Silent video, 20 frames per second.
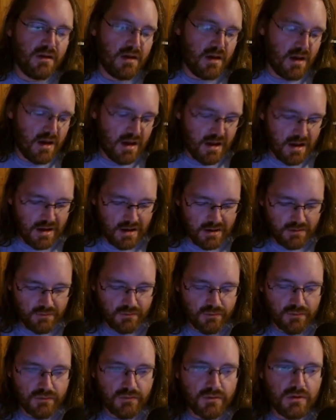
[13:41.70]
I
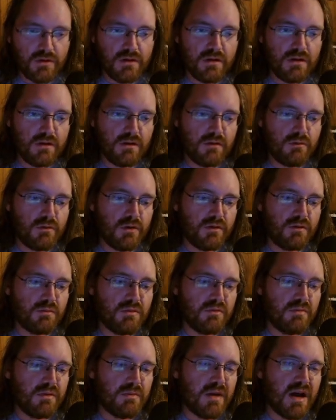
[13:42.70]
really want
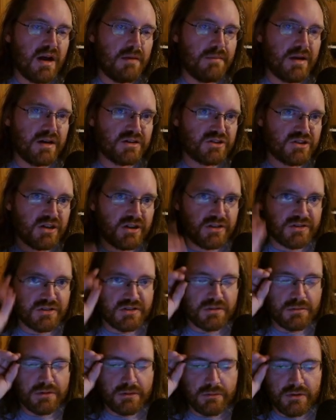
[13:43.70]
them to be buying back shares
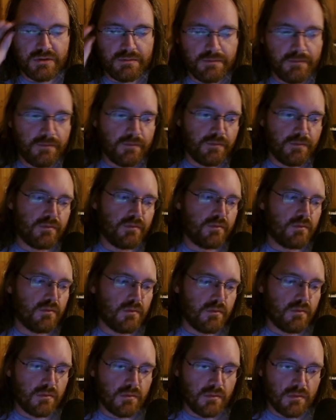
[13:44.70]
at the moment.
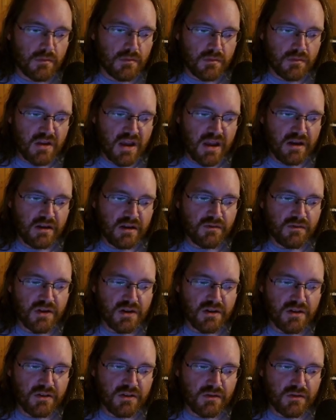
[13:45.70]
Take
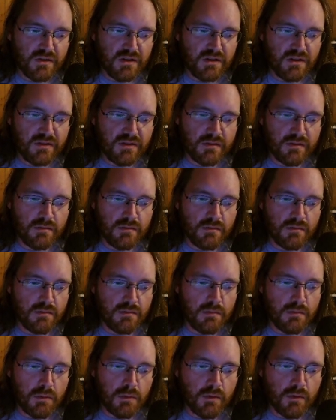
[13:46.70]
advantage of these
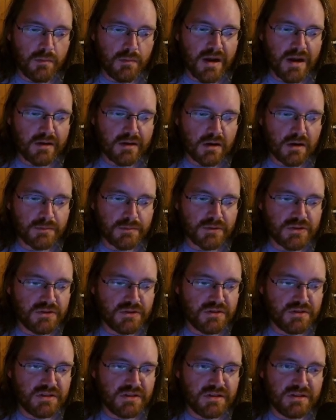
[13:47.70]
pullback
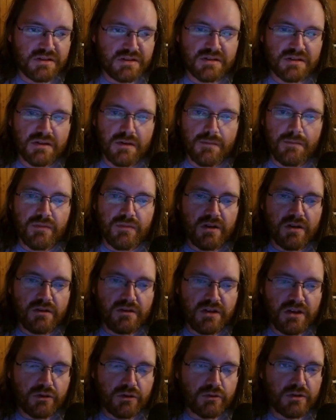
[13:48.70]
opportunities.
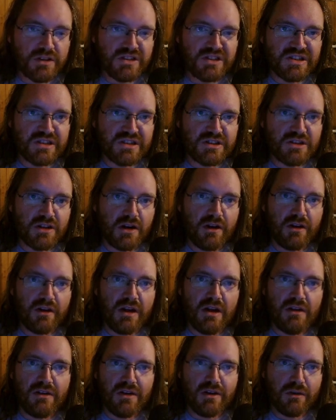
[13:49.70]
Decrease that share
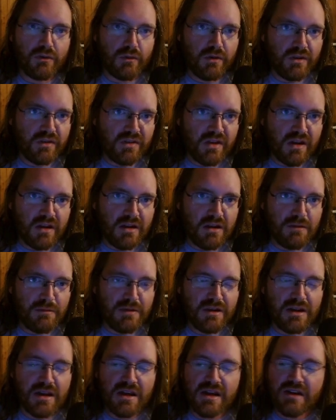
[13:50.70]
count. Increase that
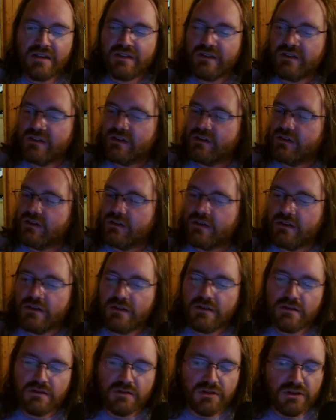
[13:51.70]
EPS.
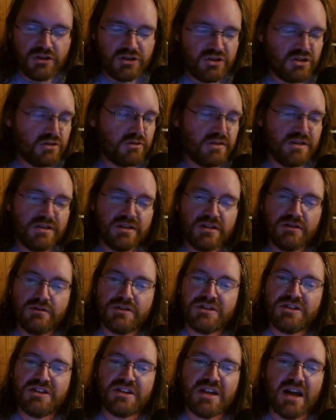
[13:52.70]
Do it. Do
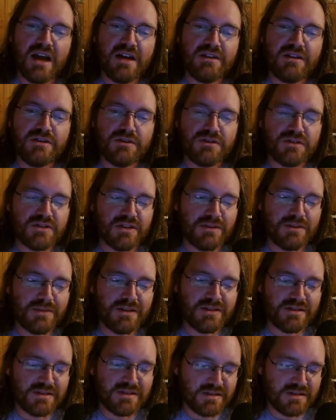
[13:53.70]
what you got to do,
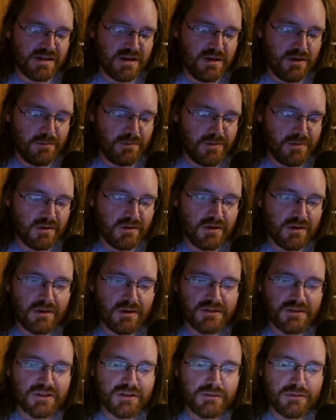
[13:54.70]
Starbucks. It's going to help you in the
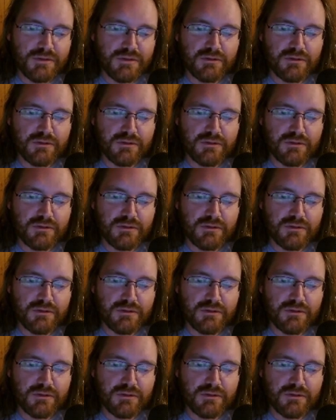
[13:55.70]
long term.